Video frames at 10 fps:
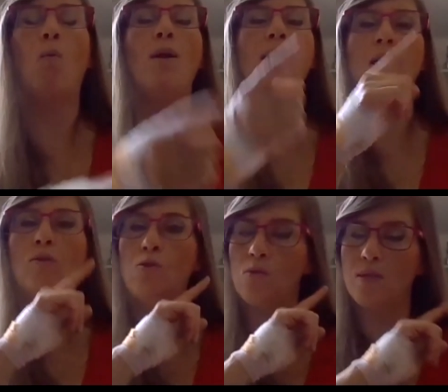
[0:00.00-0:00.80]
We
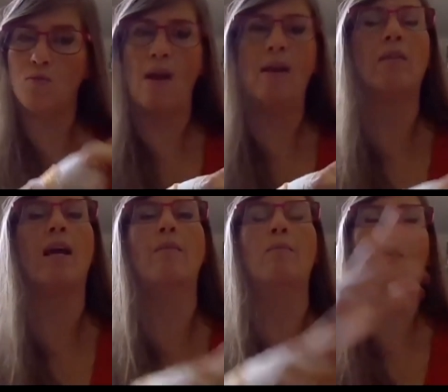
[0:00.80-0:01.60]
need to strengthen
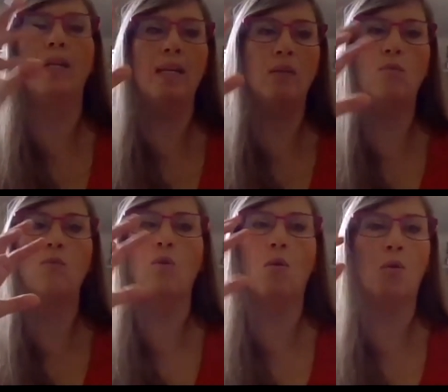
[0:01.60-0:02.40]
them. We need
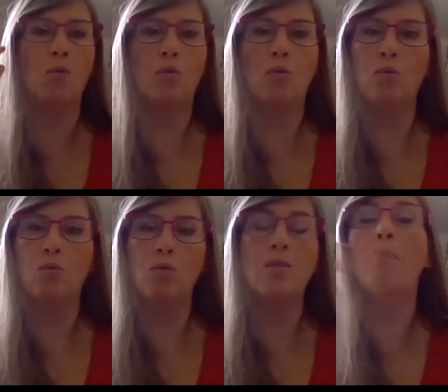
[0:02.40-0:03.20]
to
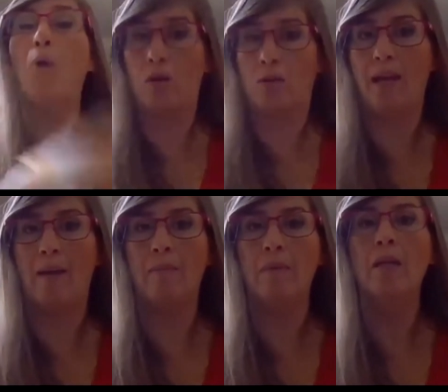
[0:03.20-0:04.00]
support
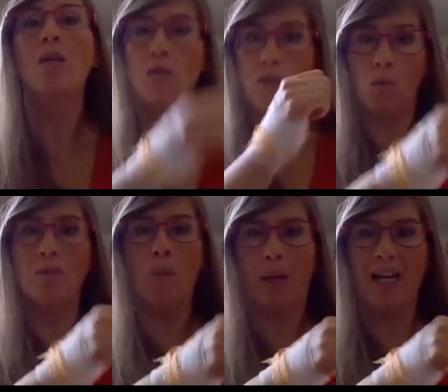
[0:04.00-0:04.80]
them so
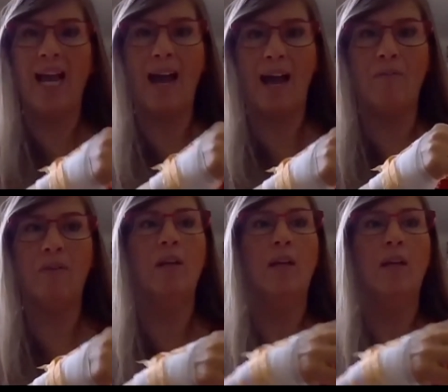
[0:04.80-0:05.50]
they will have